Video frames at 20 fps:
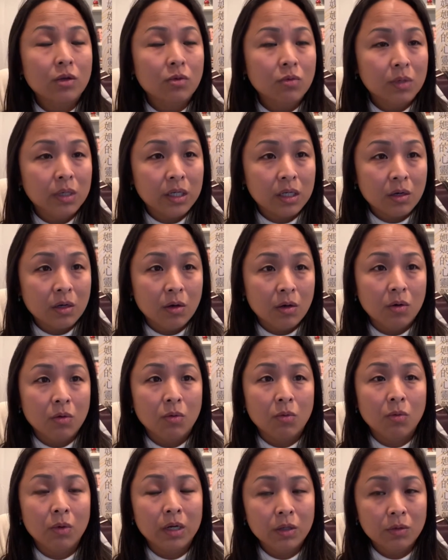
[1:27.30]
go,
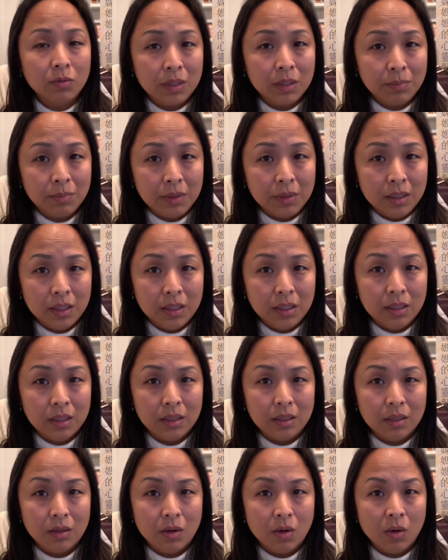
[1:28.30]
what do you want to be.
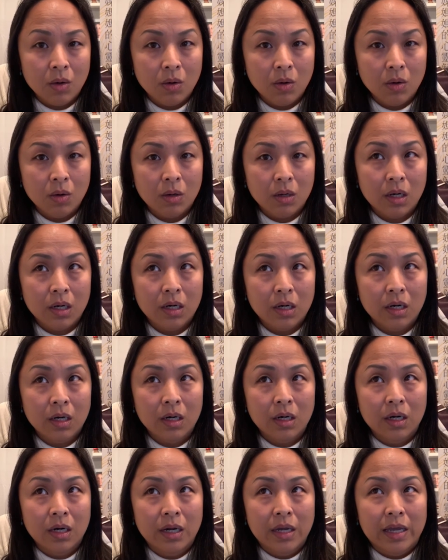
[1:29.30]
Or
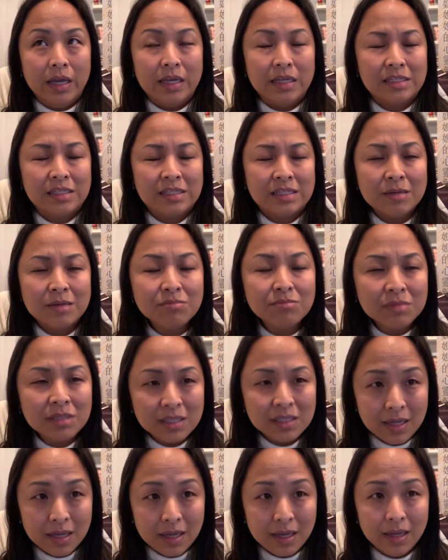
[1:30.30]
it seems
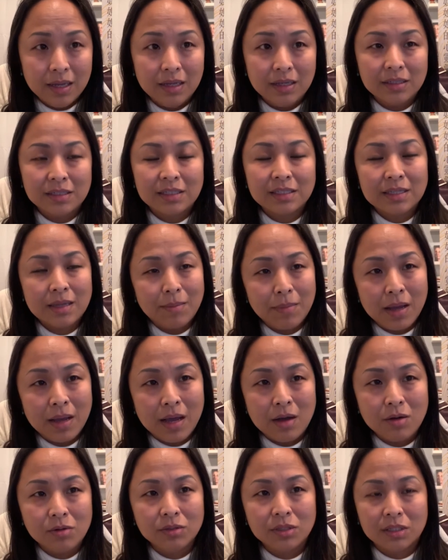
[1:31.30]
like
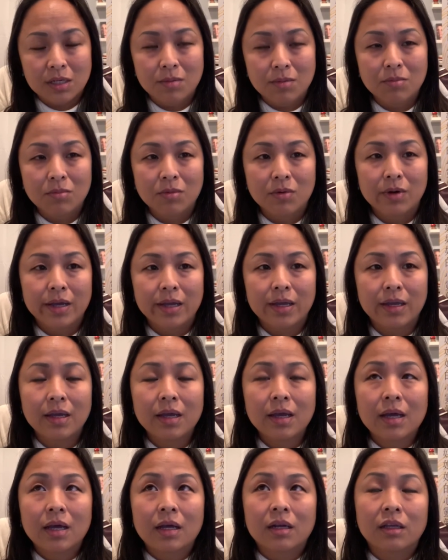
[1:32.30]
somehow, some way,
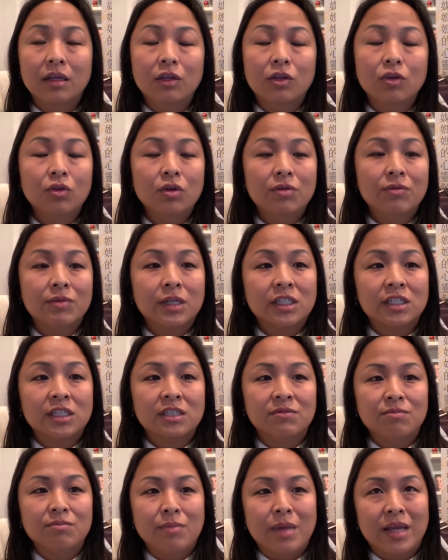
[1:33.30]
the universe
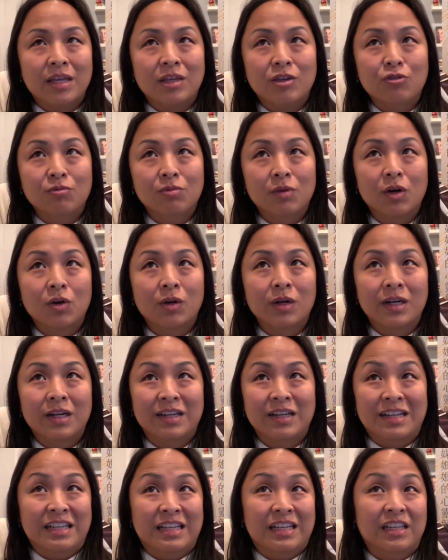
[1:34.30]
make you, or
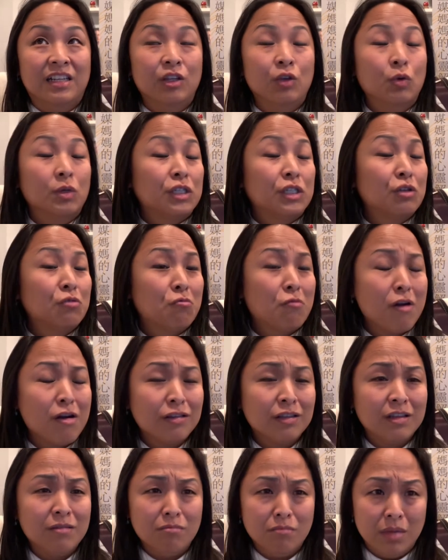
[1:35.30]
your
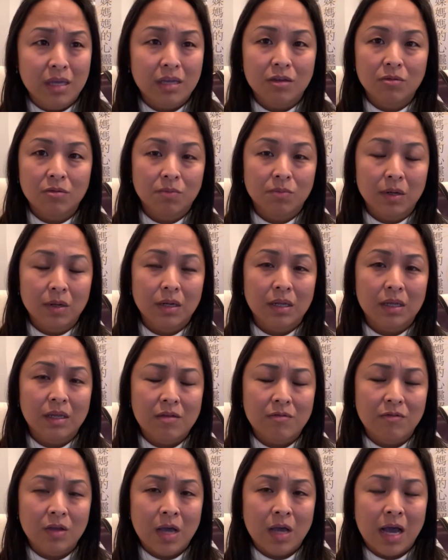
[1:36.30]
surrounding make you
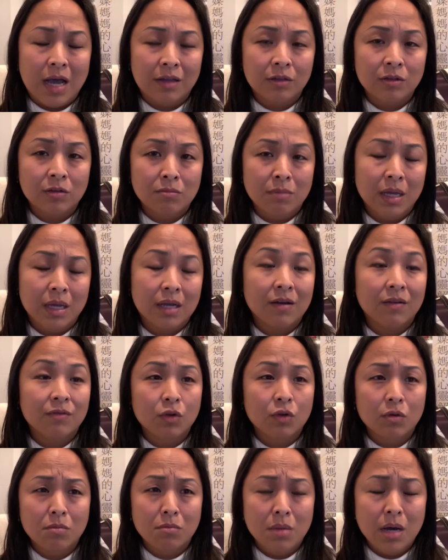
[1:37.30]
believe you have to make up
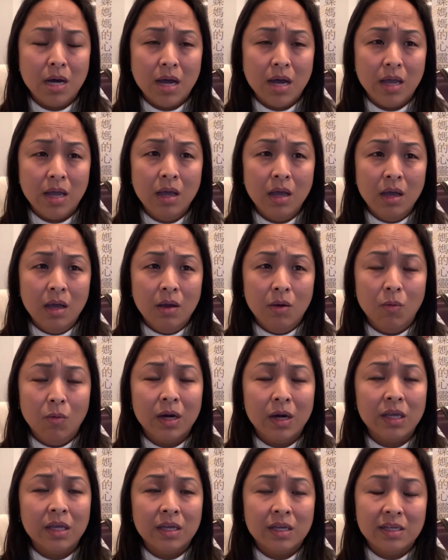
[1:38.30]
your mind
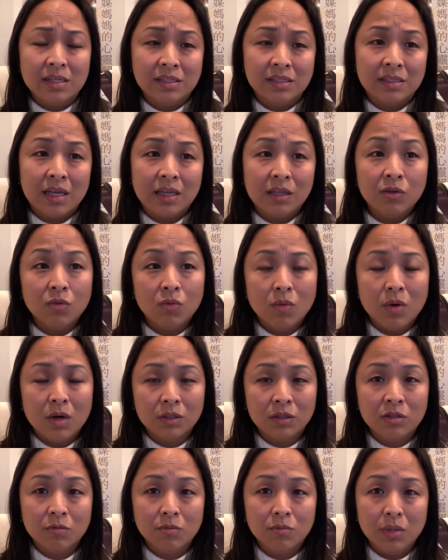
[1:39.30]
what it is that you
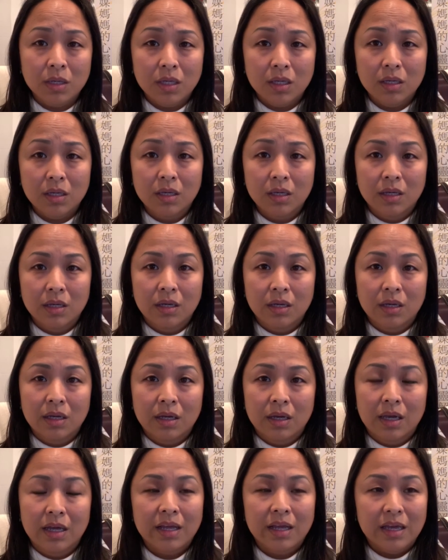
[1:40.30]
want to be
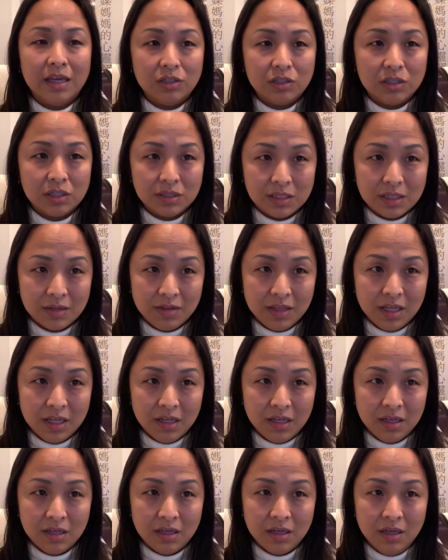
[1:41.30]
at the age of
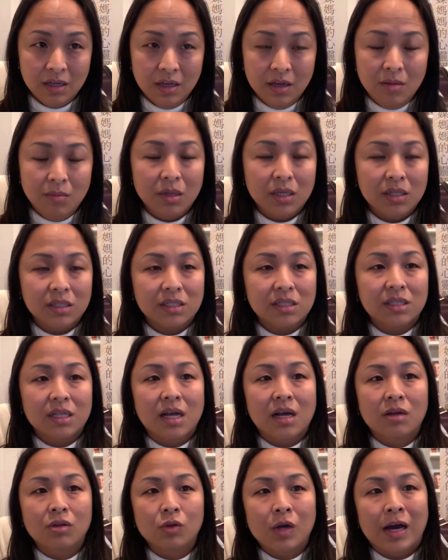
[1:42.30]
17. Because
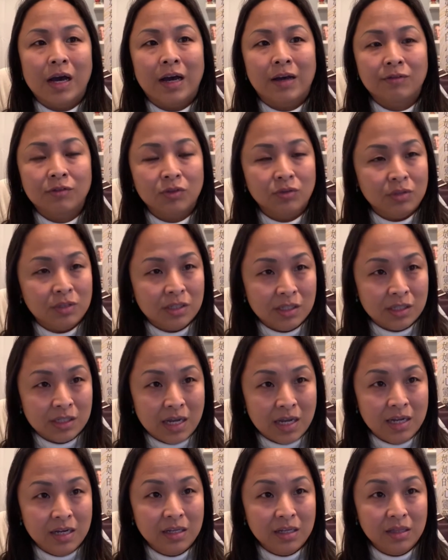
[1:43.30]
now you have to
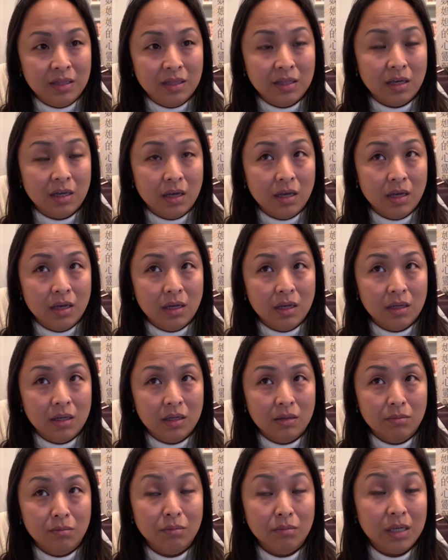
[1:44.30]
decide it, the
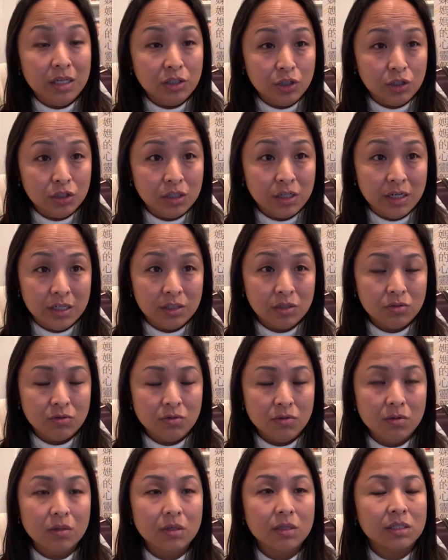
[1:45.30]
major at
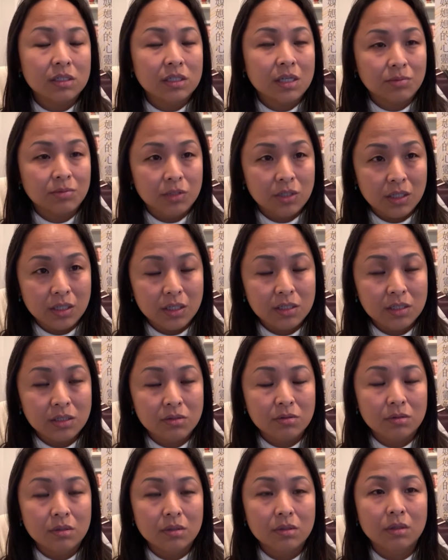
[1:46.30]
school, a subject at
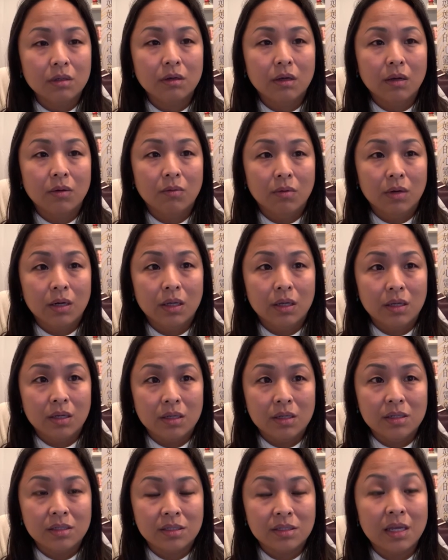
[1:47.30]
school, and what it
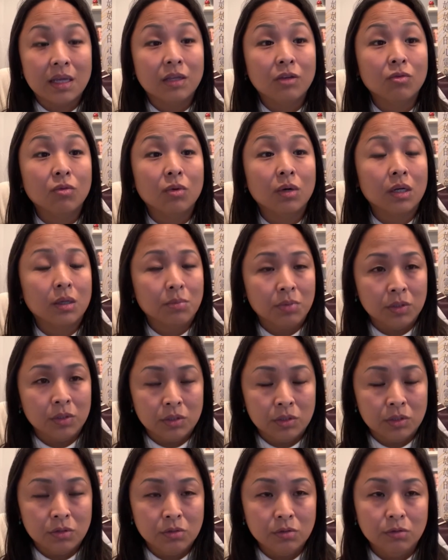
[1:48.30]
is that you want to
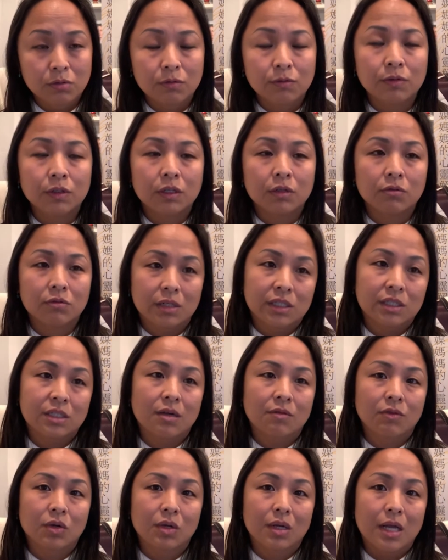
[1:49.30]
pursue for the rest
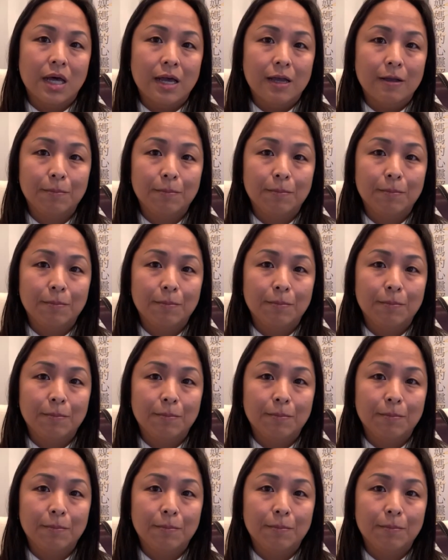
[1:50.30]
of your life.